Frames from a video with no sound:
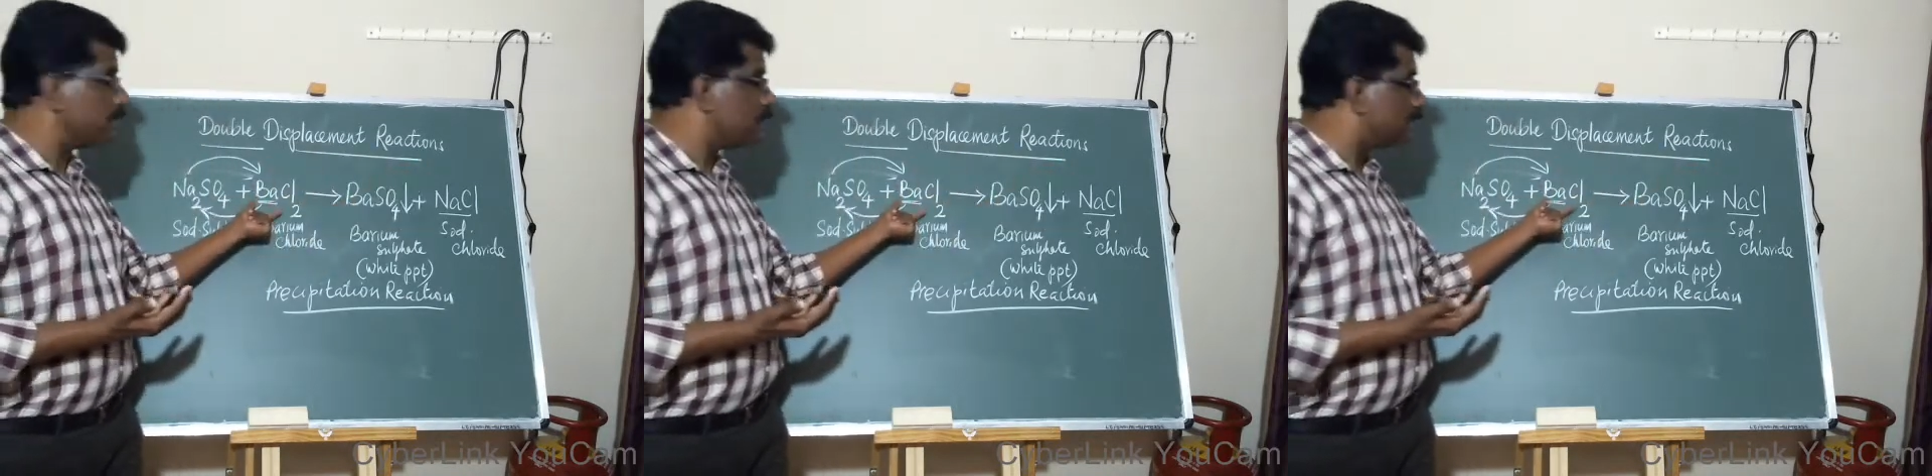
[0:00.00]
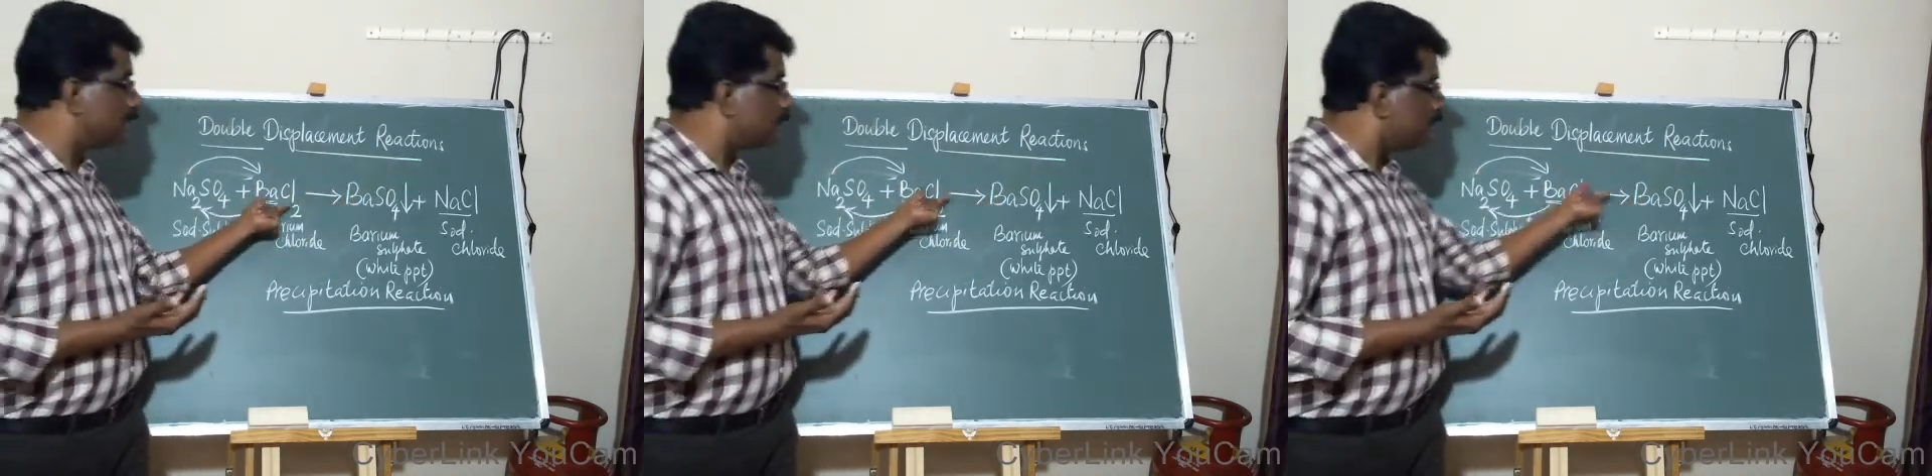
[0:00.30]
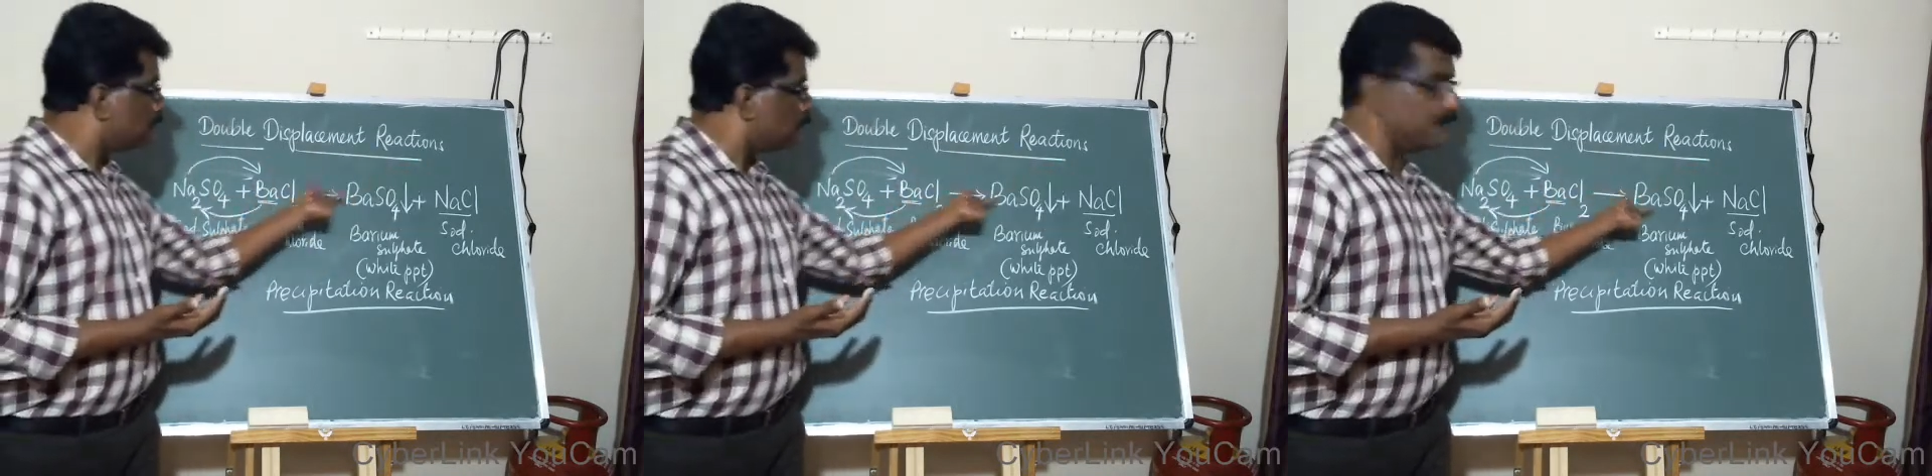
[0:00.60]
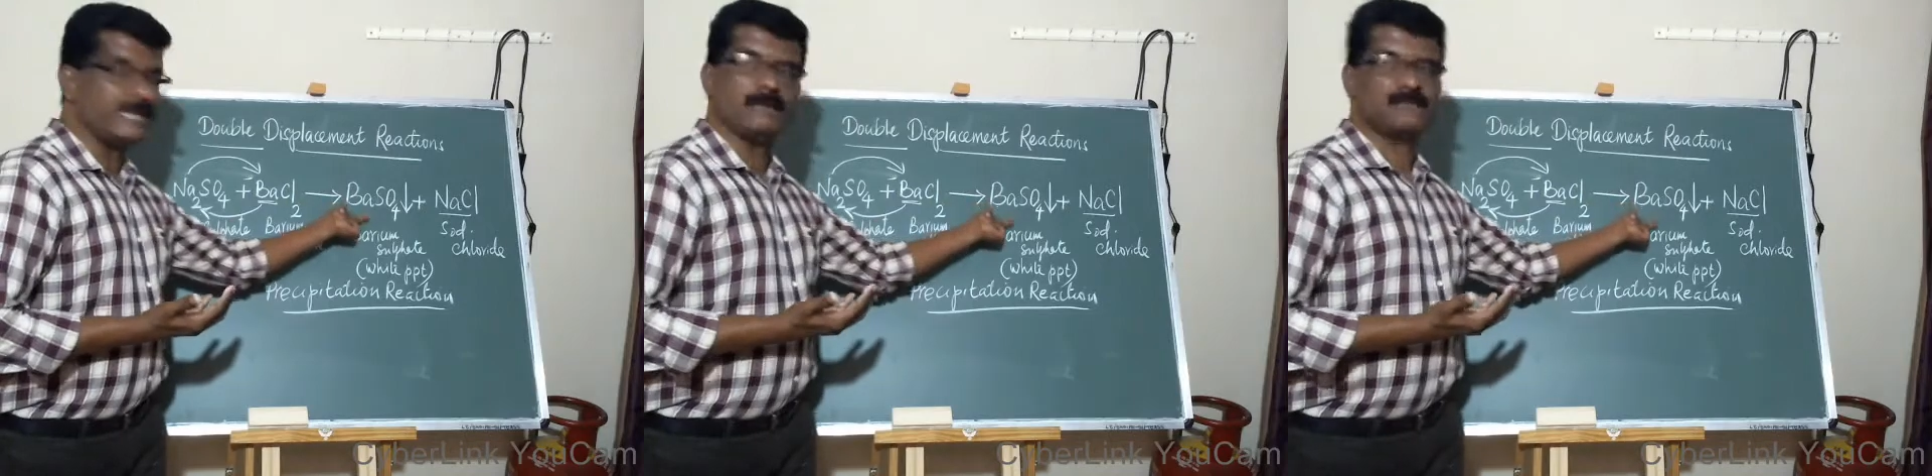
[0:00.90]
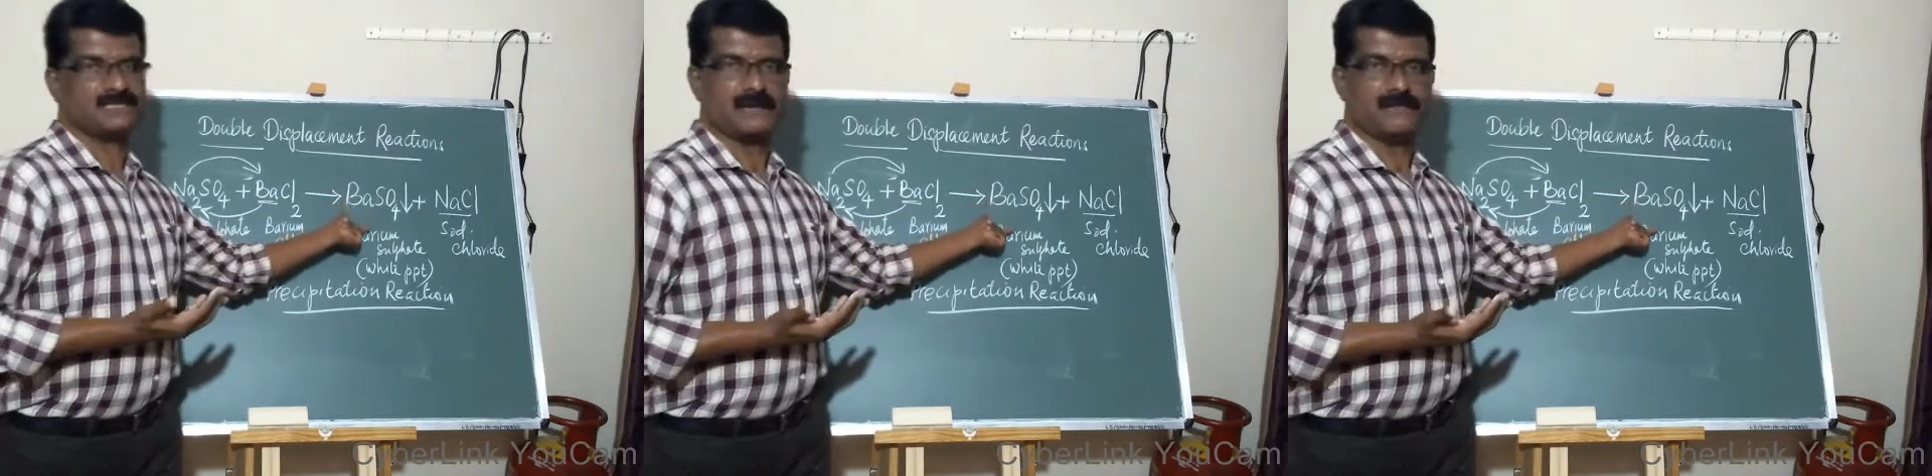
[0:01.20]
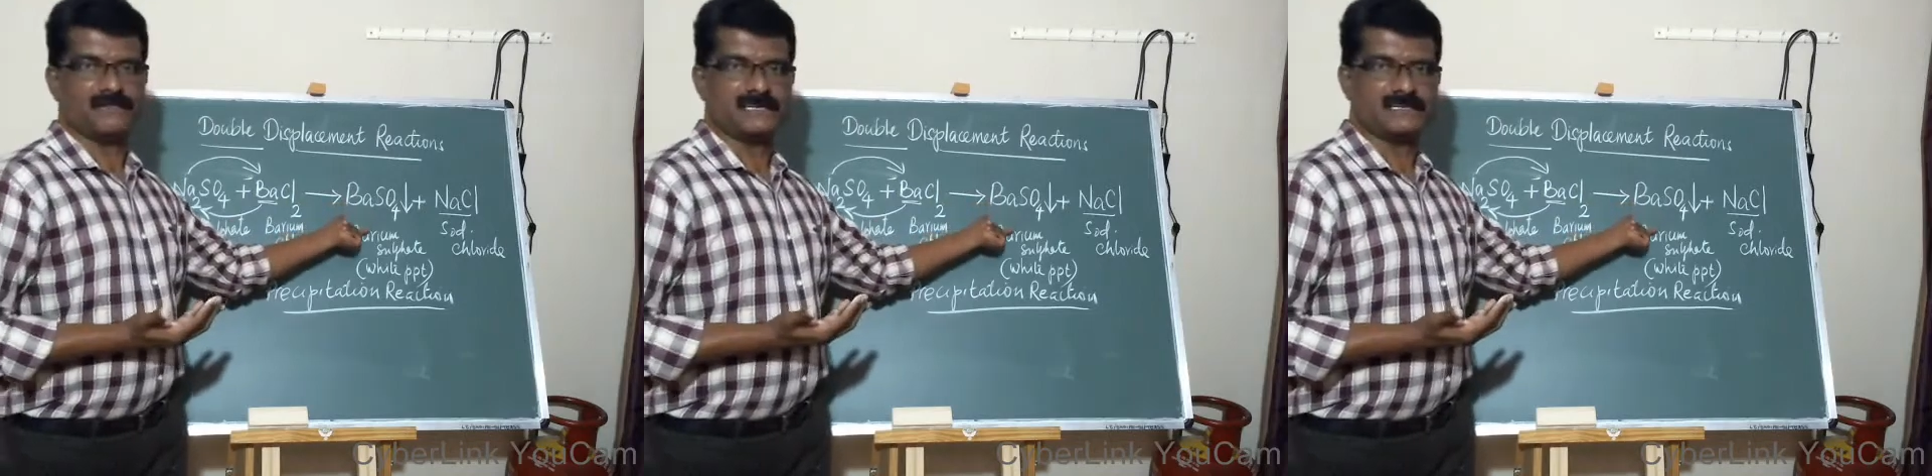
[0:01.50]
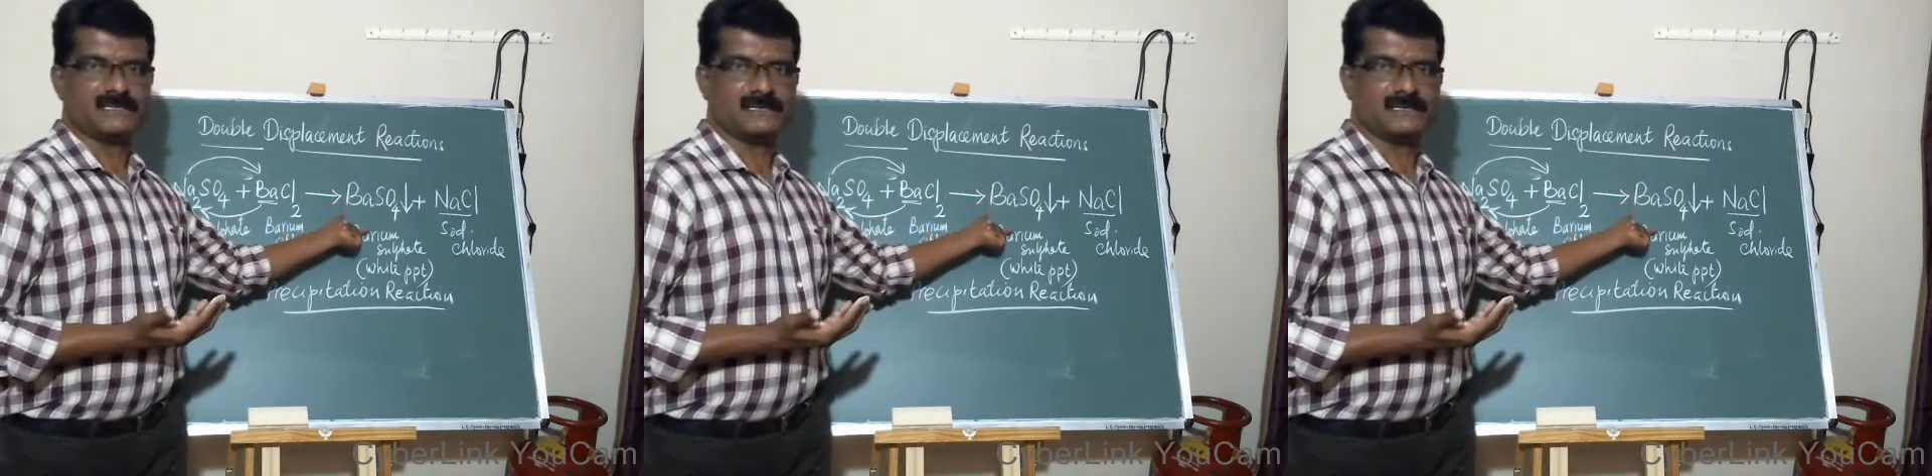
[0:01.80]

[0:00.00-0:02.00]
becomes barium sulfate.